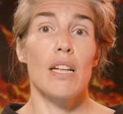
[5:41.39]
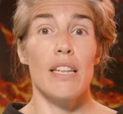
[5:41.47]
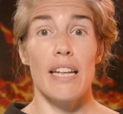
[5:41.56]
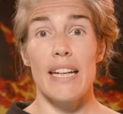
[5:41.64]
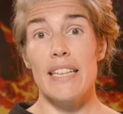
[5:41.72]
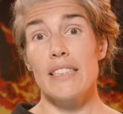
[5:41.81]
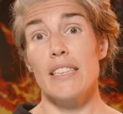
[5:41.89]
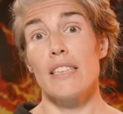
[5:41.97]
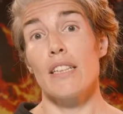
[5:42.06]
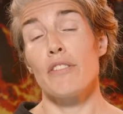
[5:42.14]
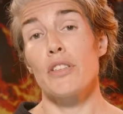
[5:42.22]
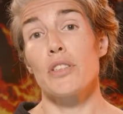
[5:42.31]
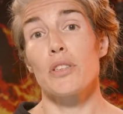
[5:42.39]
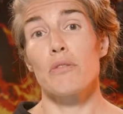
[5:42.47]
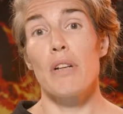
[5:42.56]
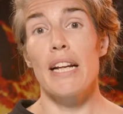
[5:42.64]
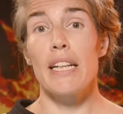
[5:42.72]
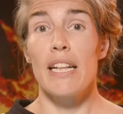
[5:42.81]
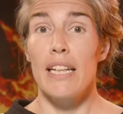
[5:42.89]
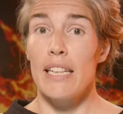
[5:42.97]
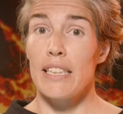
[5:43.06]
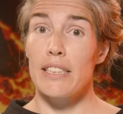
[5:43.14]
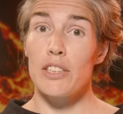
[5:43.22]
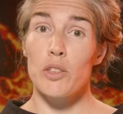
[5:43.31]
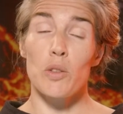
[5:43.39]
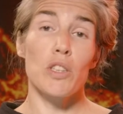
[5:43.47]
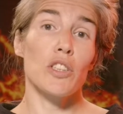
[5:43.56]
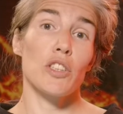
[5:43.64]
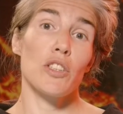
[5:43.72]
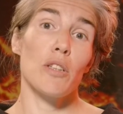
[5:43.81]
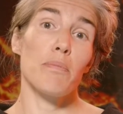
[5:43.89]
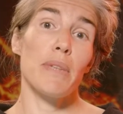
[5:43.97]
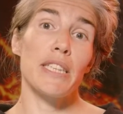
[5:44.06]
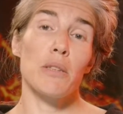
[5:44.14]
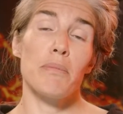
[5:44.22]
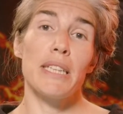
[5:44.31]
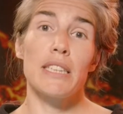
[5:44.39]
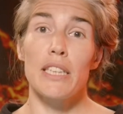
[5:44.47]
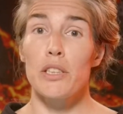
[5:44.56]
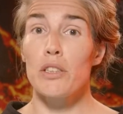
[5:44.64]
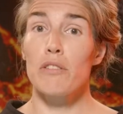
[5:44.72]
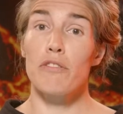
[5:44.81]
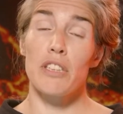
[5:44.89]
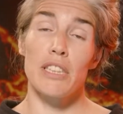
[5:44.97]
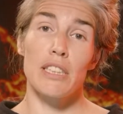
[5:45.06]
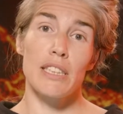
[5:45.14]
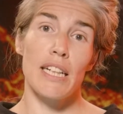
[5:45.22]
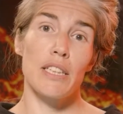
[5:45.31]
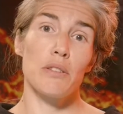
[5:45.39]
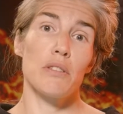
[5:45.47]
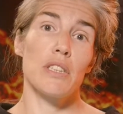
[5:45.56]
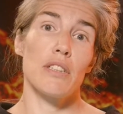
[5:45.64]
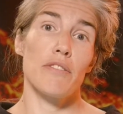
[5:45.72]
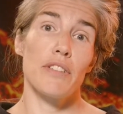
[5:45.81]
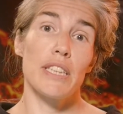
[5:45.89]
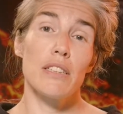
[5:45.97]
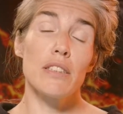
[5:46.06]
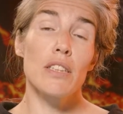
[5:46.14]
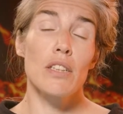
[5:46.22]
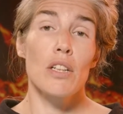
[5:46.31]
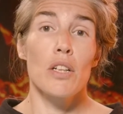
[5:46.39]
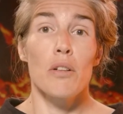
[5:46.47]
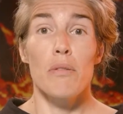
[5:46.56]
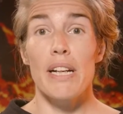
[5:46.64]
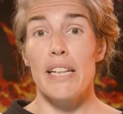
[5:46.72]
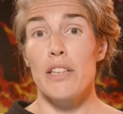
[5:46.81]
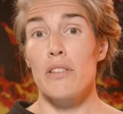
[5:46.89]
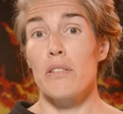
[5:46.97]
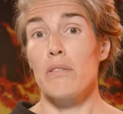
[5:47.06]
The instant effusion rate is short-term measurements that you could, for instance, can do in the field, where you